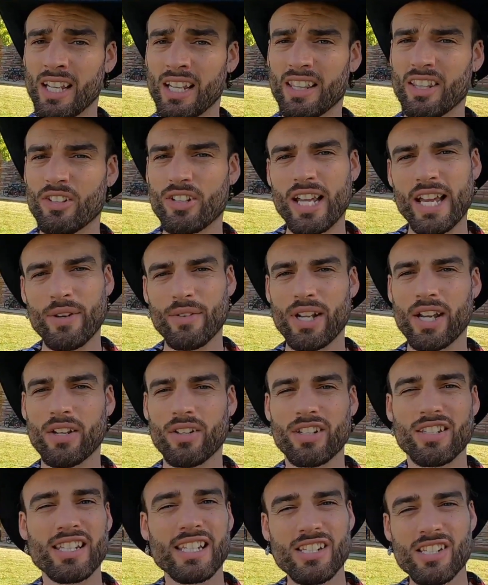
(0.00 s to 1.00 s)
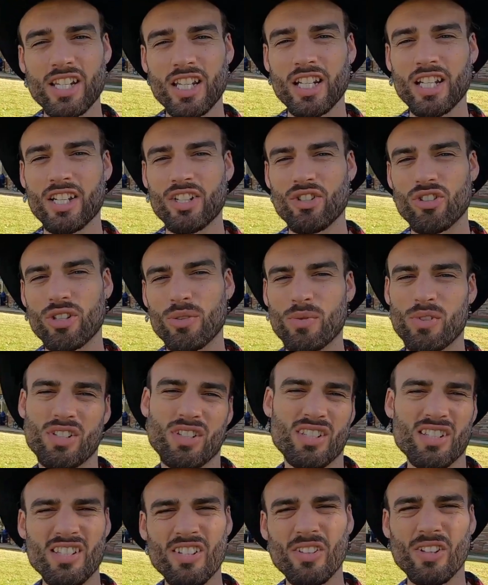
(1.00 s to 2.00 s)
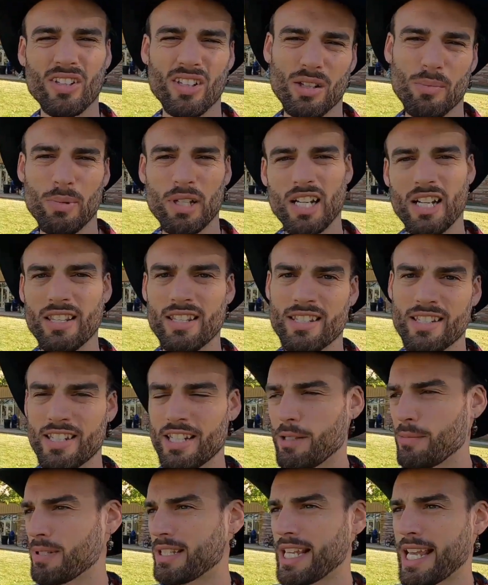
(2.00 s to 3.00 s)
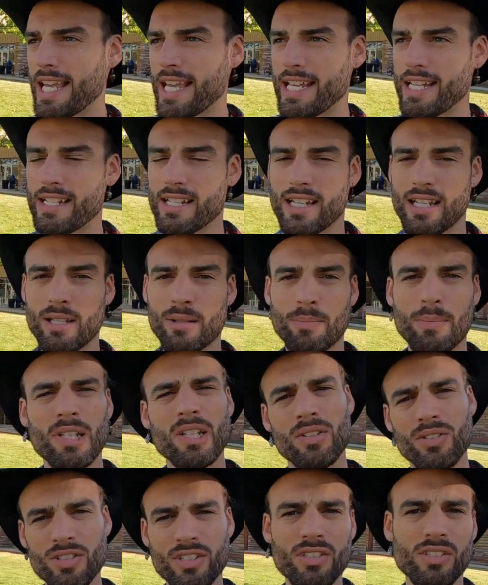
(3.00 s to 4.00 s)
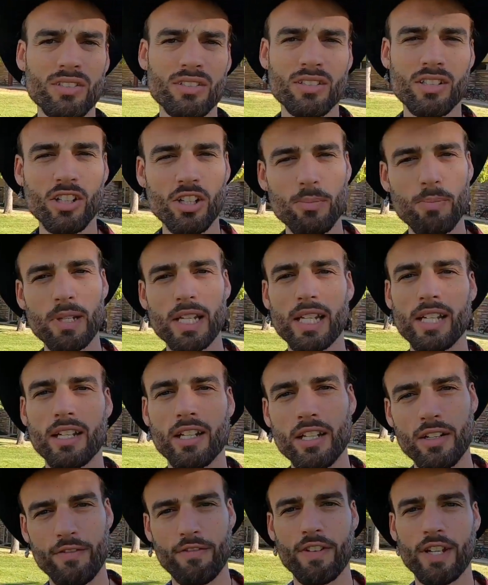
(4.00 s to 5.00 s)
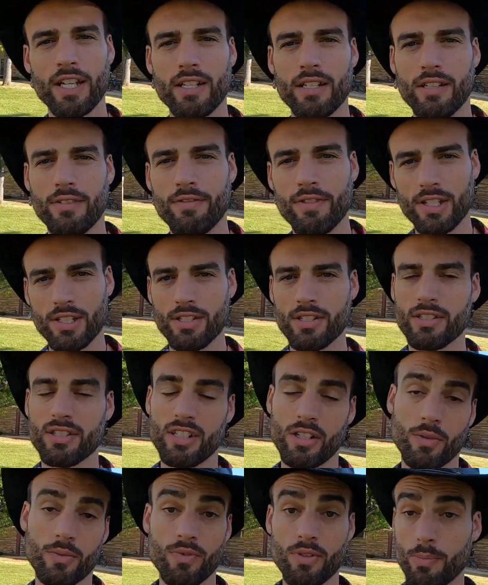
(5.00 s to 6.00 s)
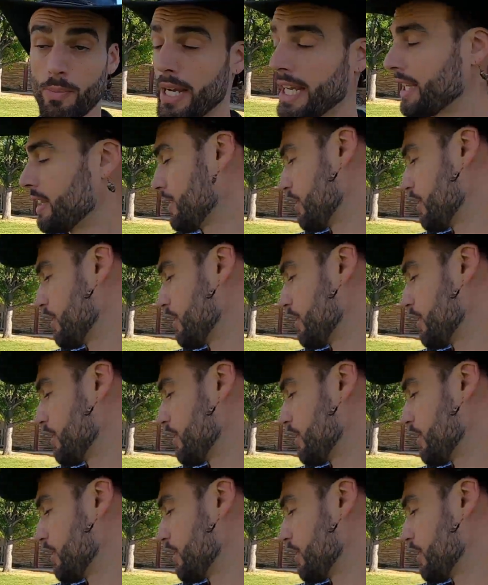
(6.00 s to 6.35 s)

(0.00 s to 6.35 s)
They're down now to $1,600, which is still a little bit on the steep side, but still could be a good fit if this is the bike that